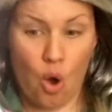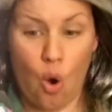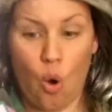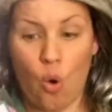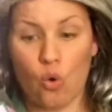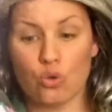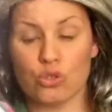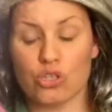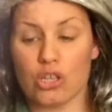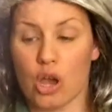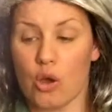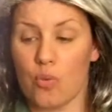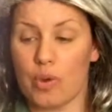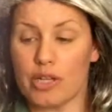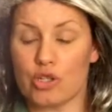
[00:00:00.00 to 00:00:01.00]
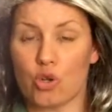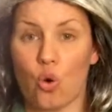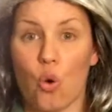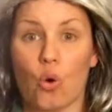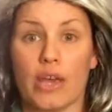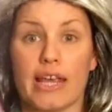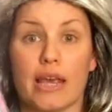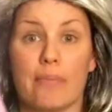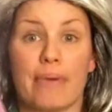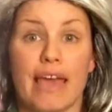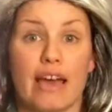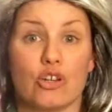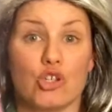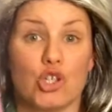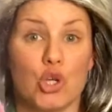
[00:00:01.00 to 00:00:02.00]
Also, we're talking
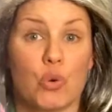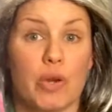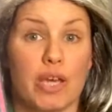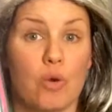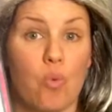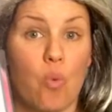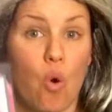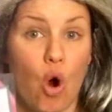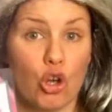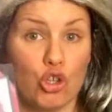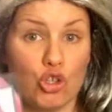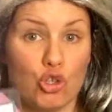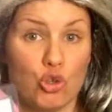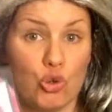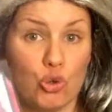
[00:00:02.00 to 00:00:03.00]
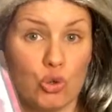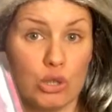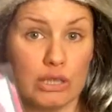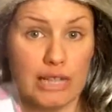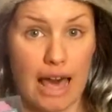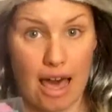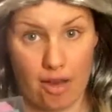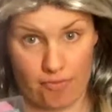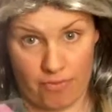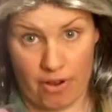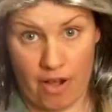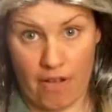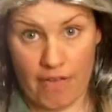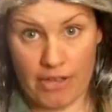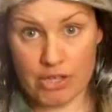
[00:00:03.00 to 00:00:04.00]
about doing what you love.
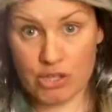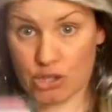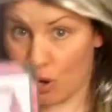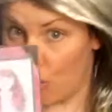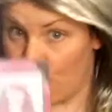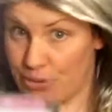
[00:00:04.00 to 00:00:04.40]
So